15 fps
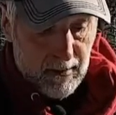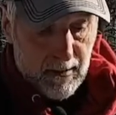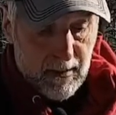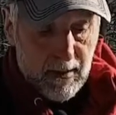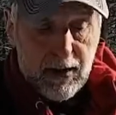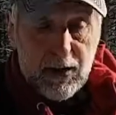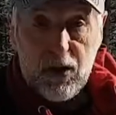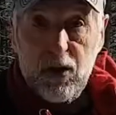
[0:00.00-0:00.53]
The
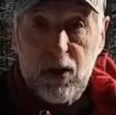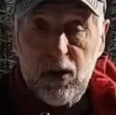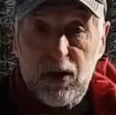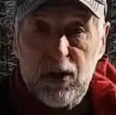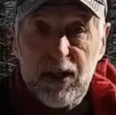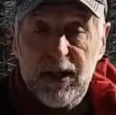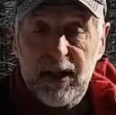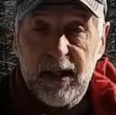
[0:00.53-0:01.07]

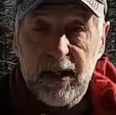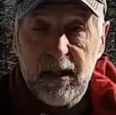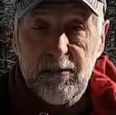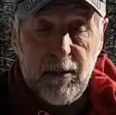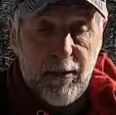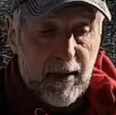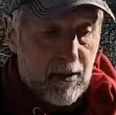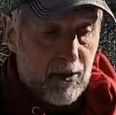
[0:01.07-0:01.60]
circles in the
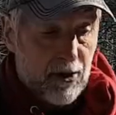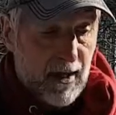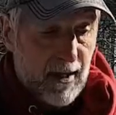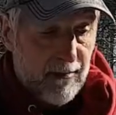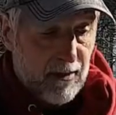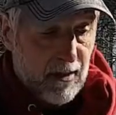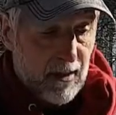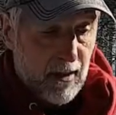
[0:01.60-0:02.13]
propeller shaft.